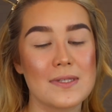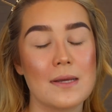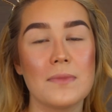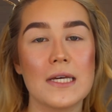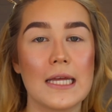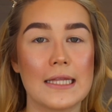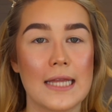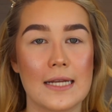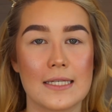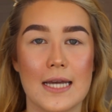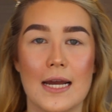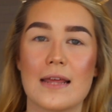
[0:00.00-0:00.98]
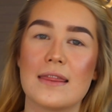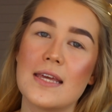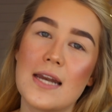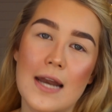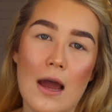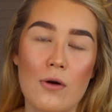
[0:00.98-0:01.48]
something like that to kind of
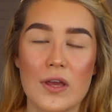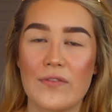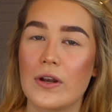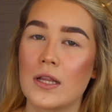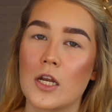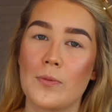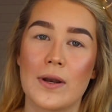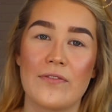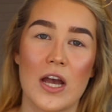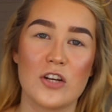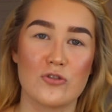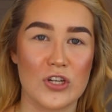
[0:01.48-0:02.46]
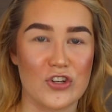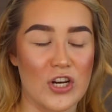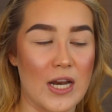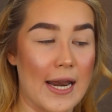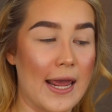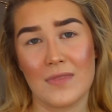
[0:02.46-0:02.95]
thin it out, give it a little bit of
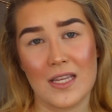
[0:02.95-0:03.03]
hydration in it.